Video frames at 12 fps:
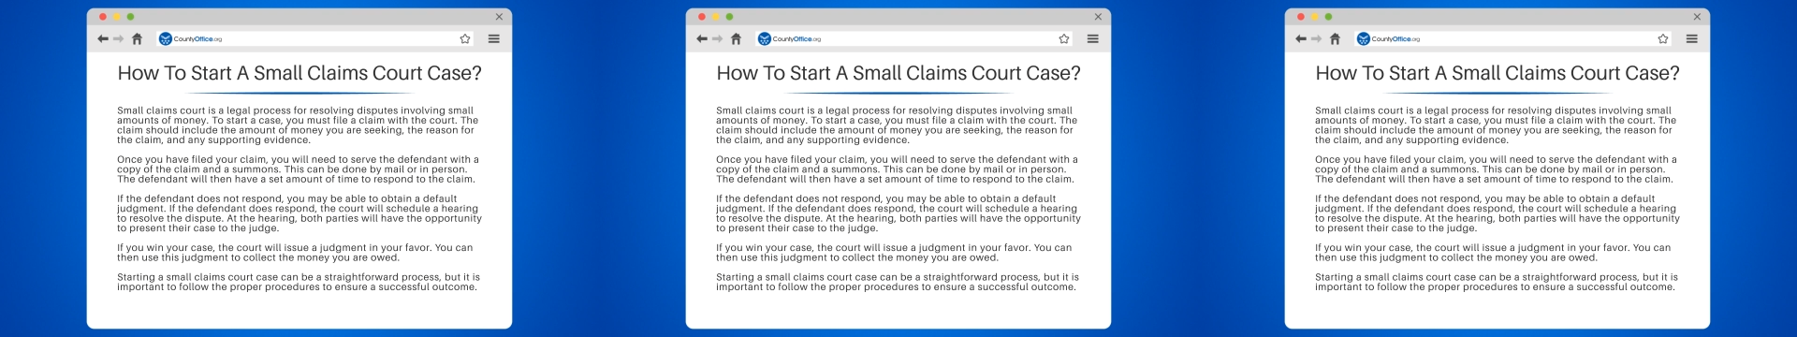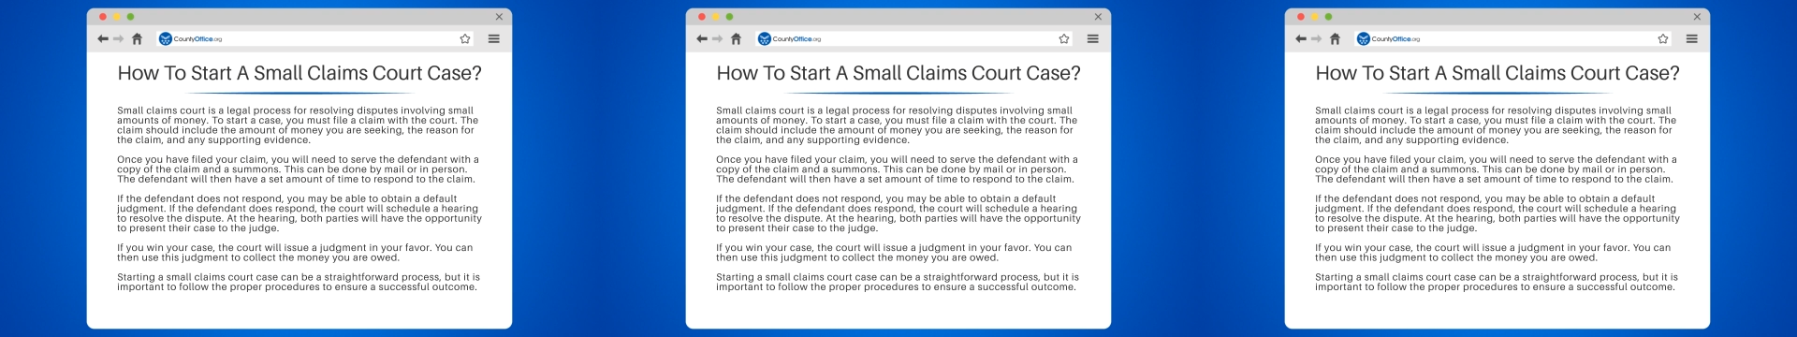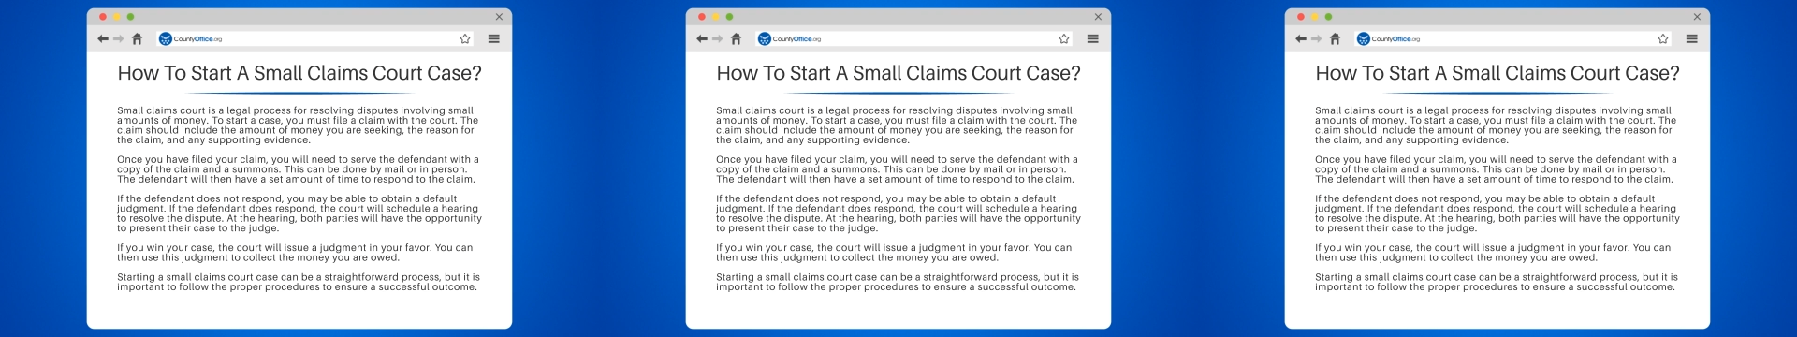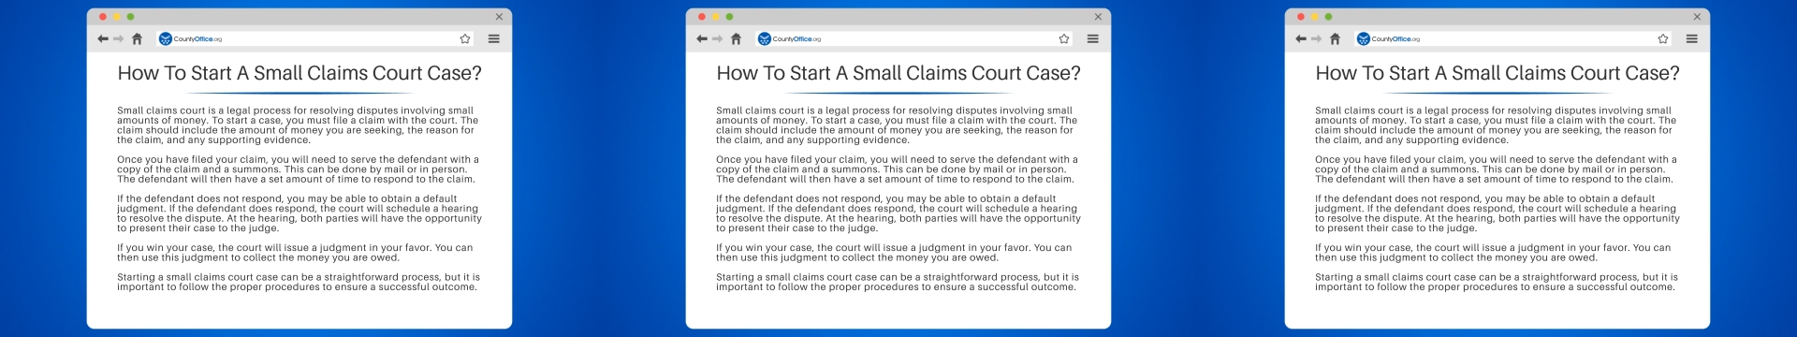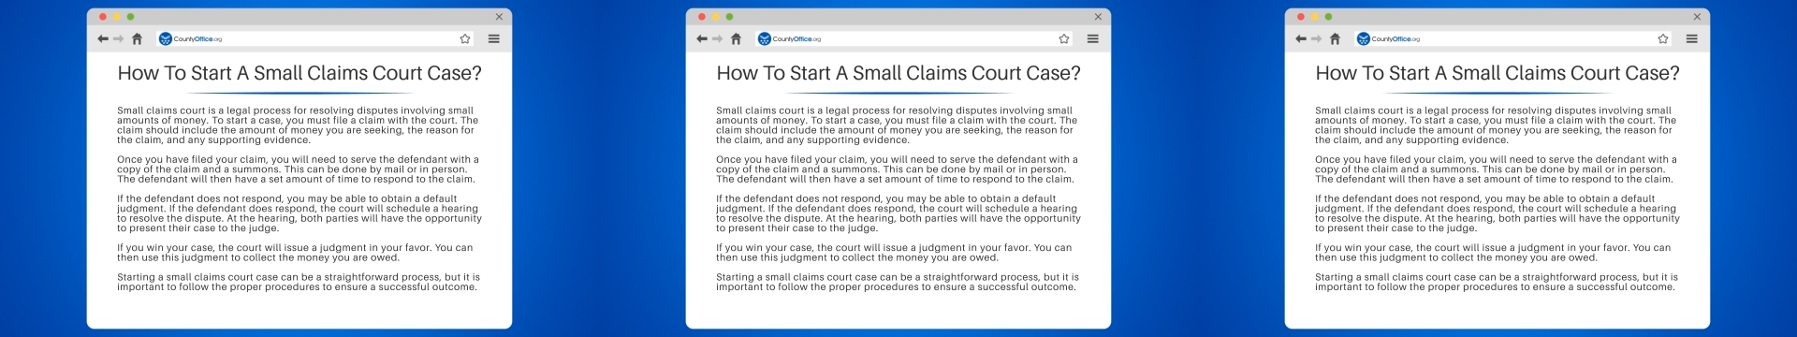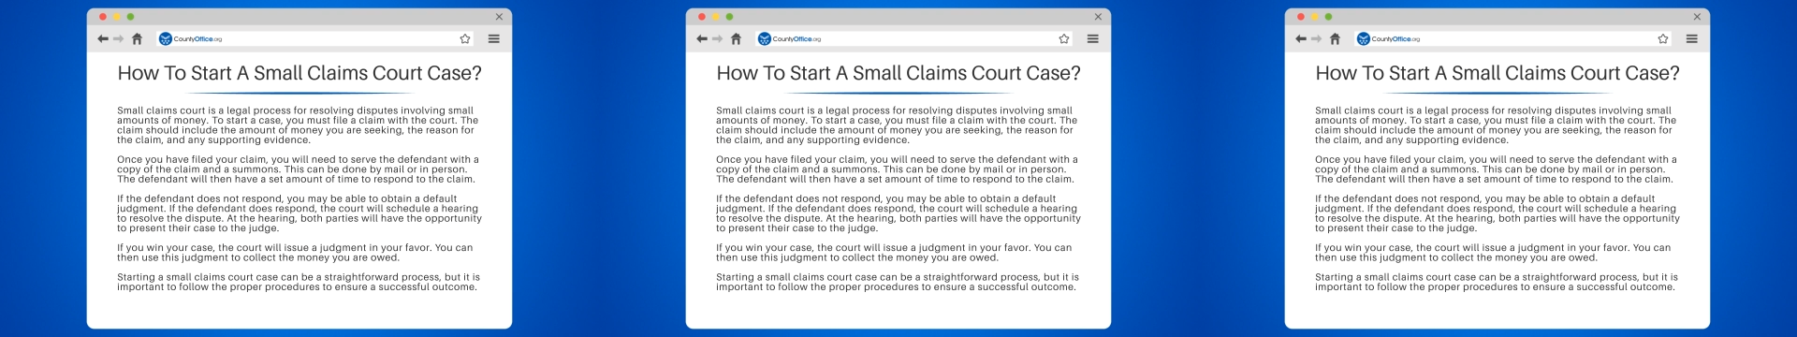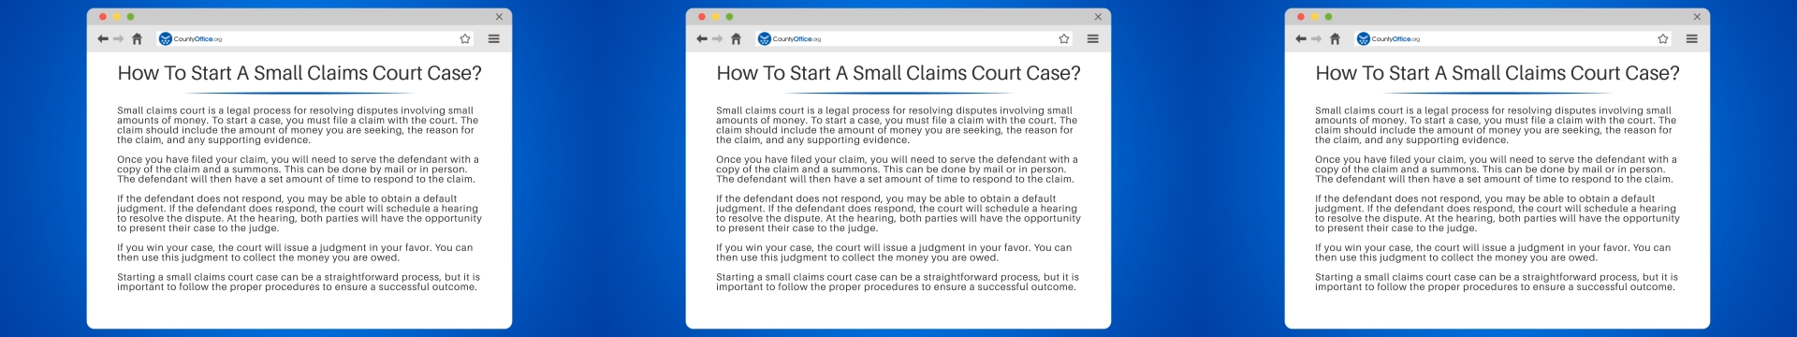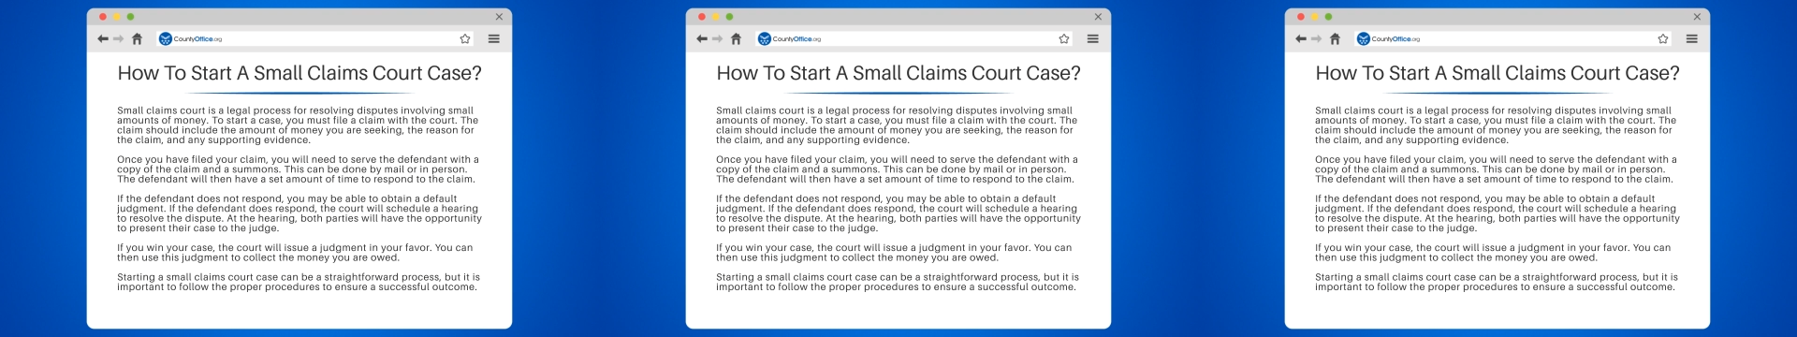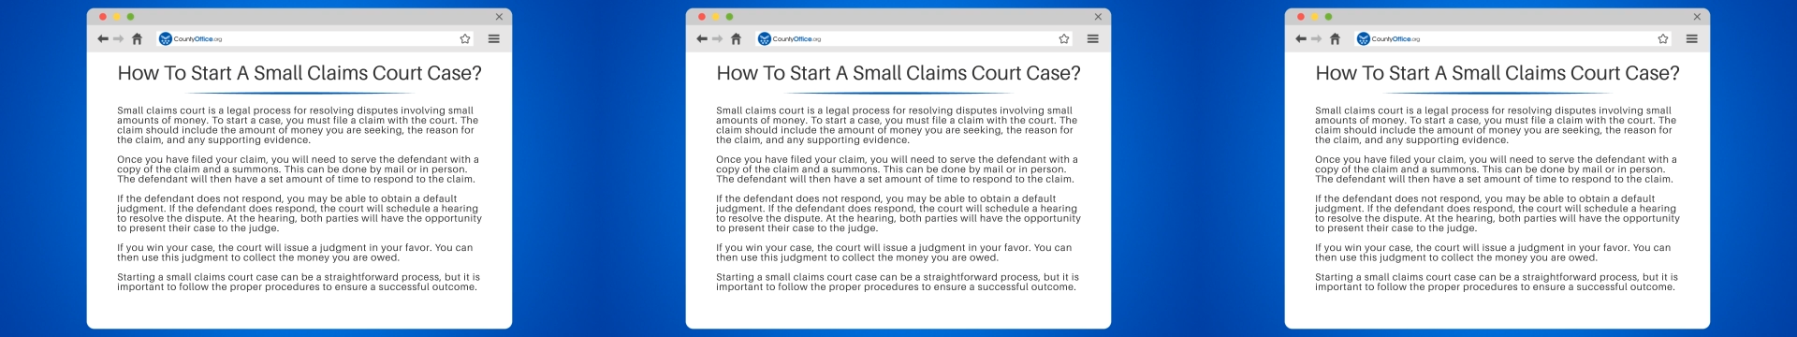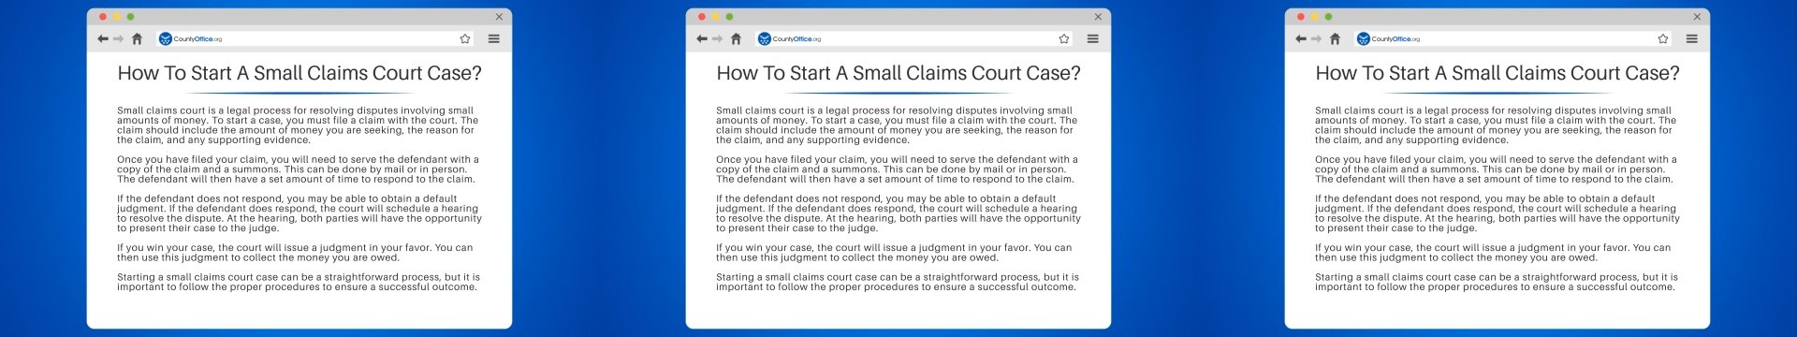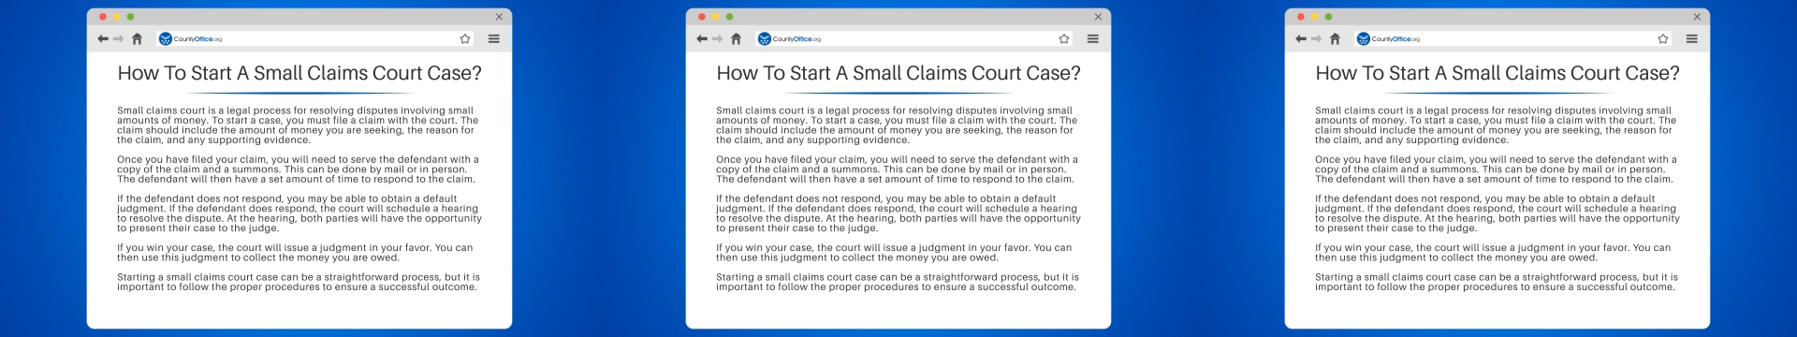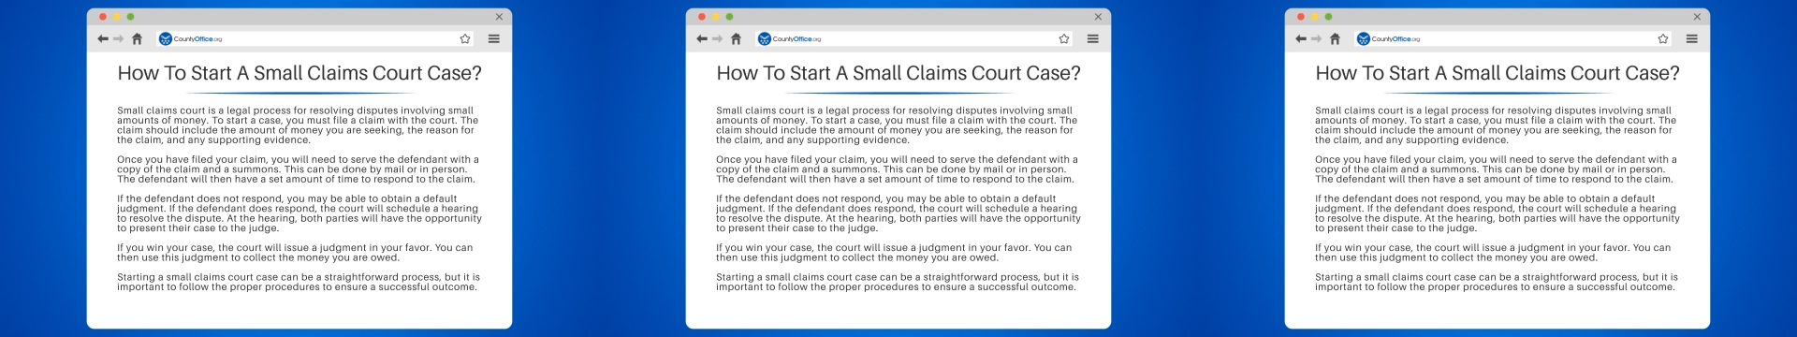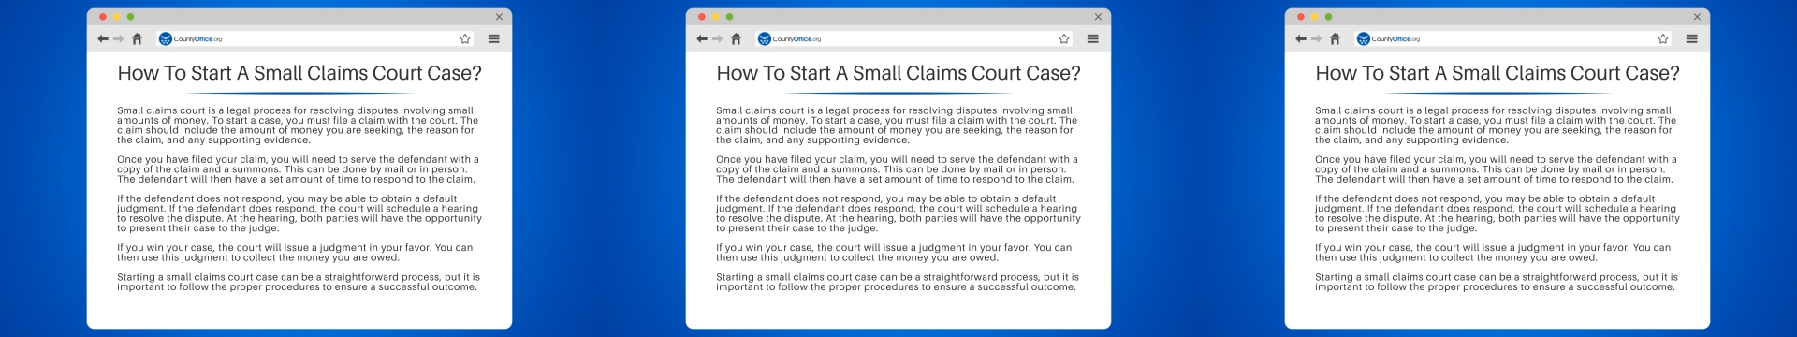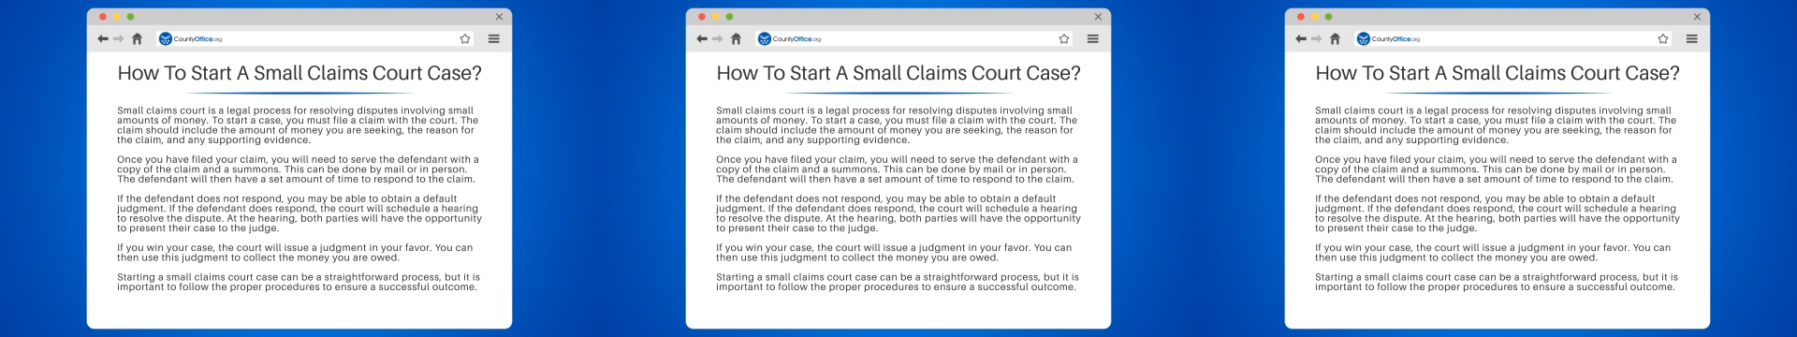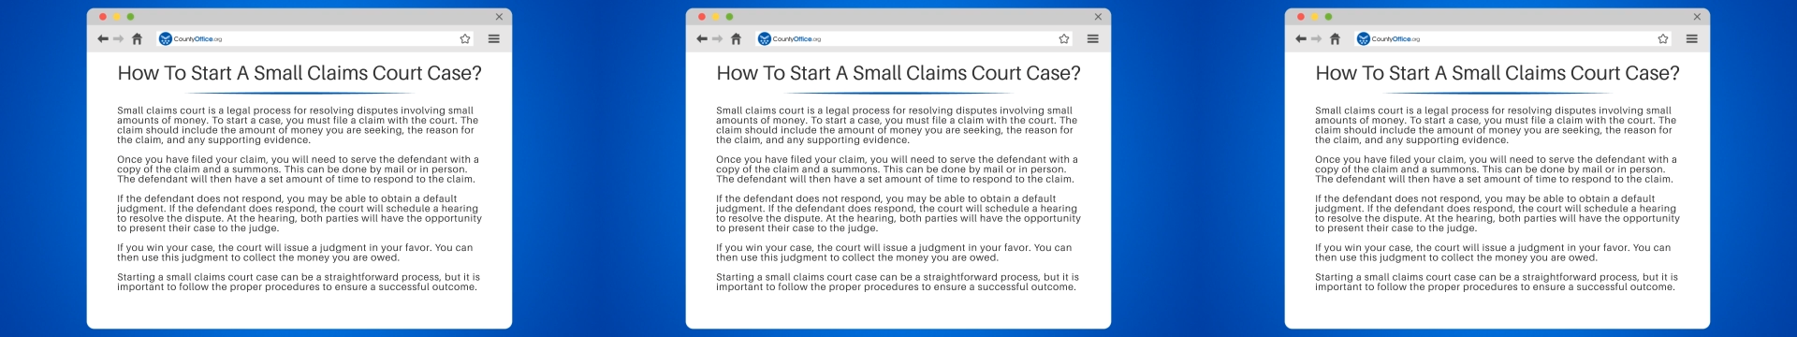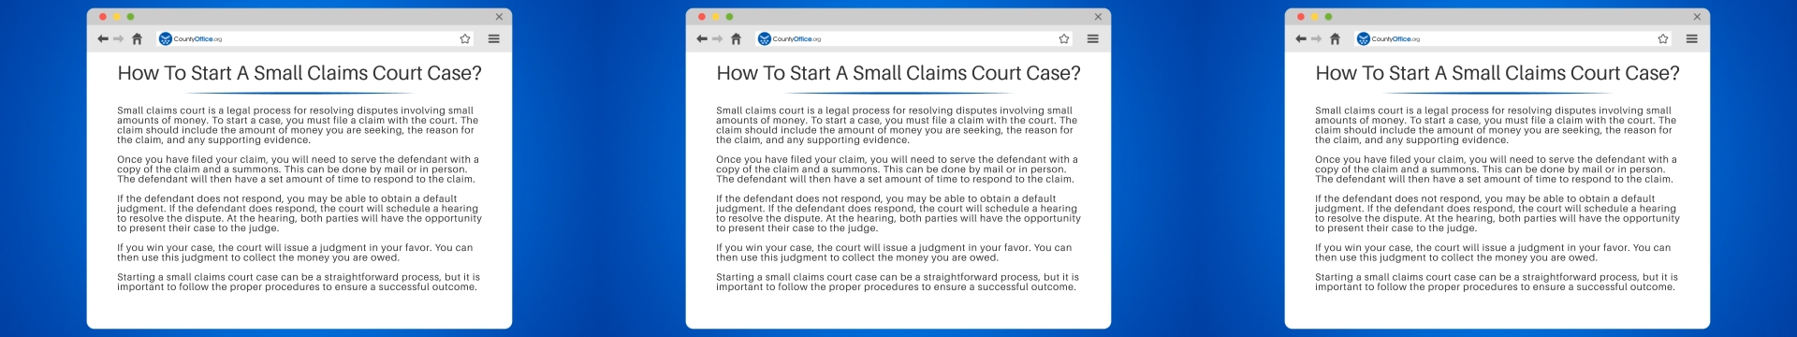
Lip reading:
Nobody's mouth can be seen.